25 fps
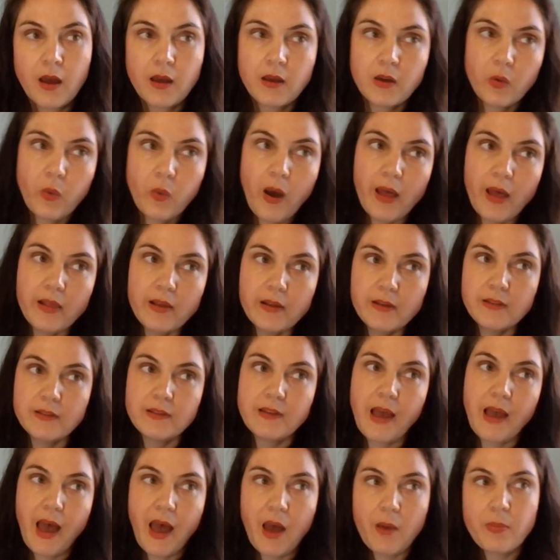
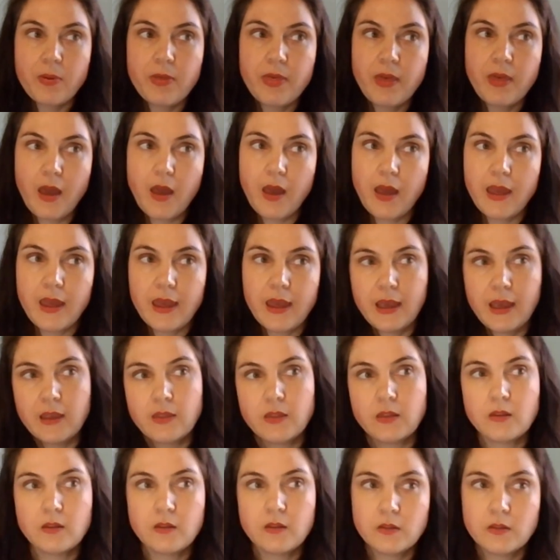koala's up there
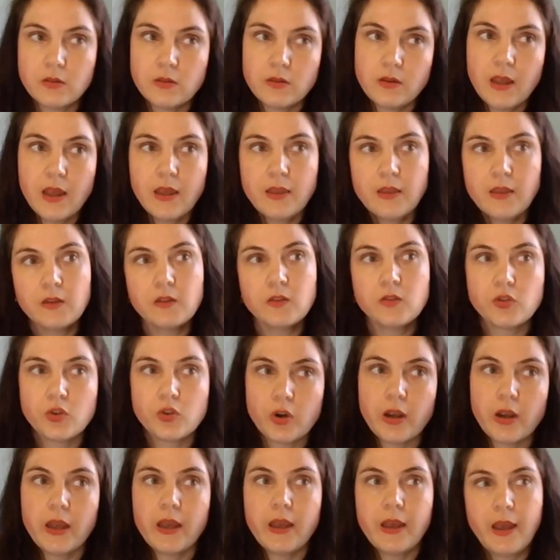in this
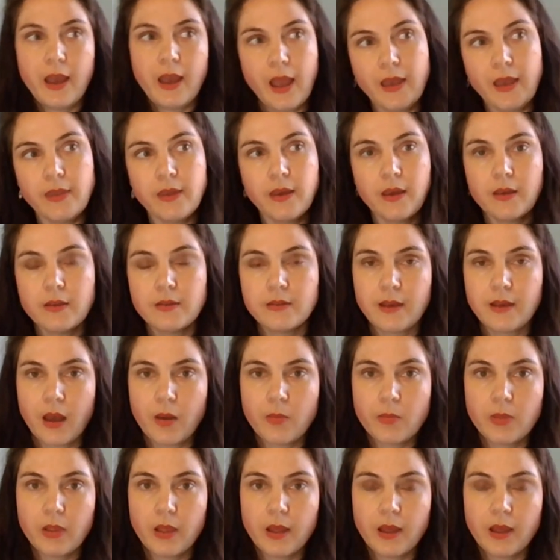tree, eating its
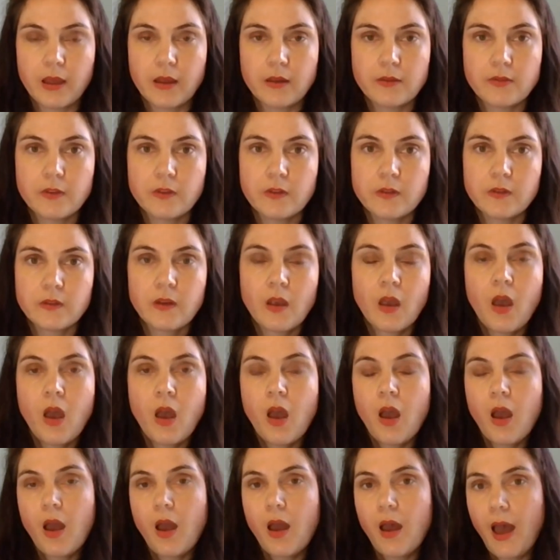gum leaves,
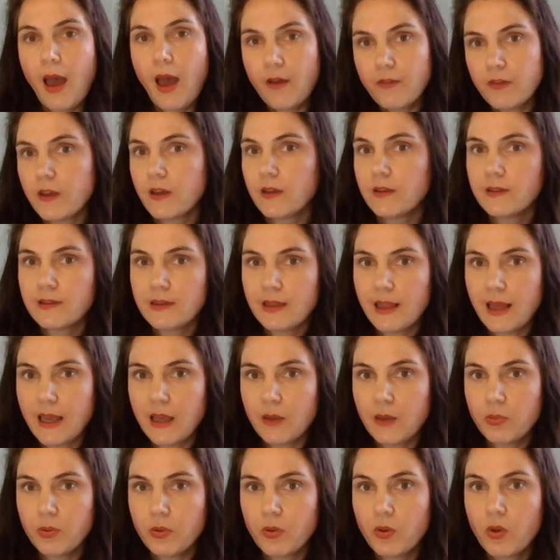having a
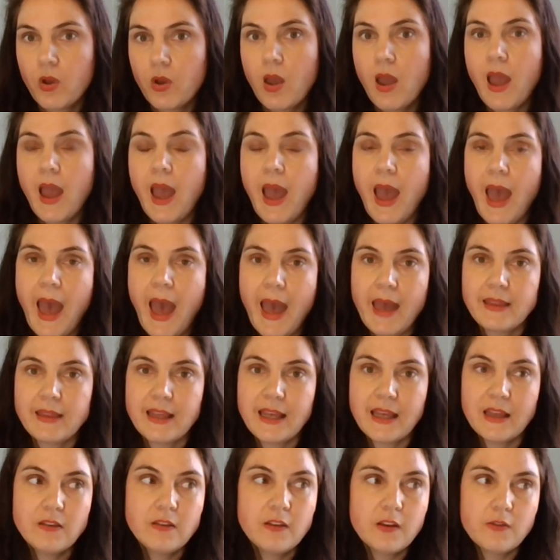sleep,
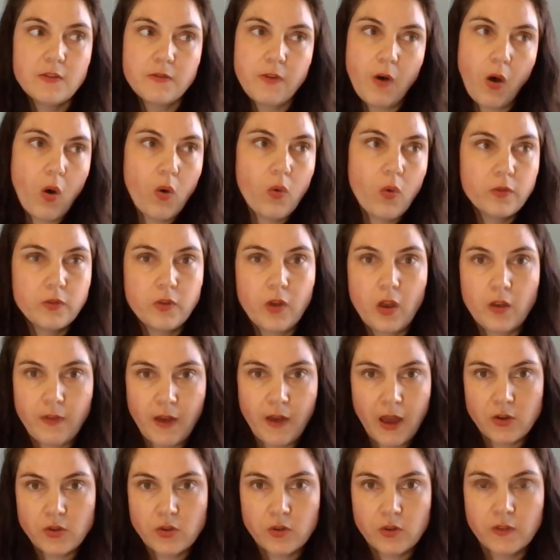and it's evolved over
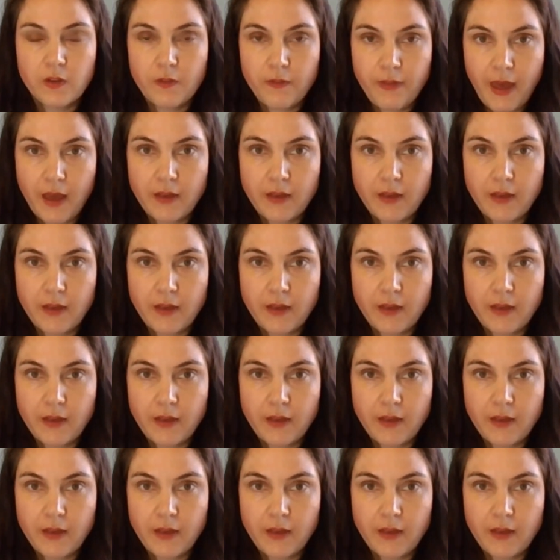hundreds of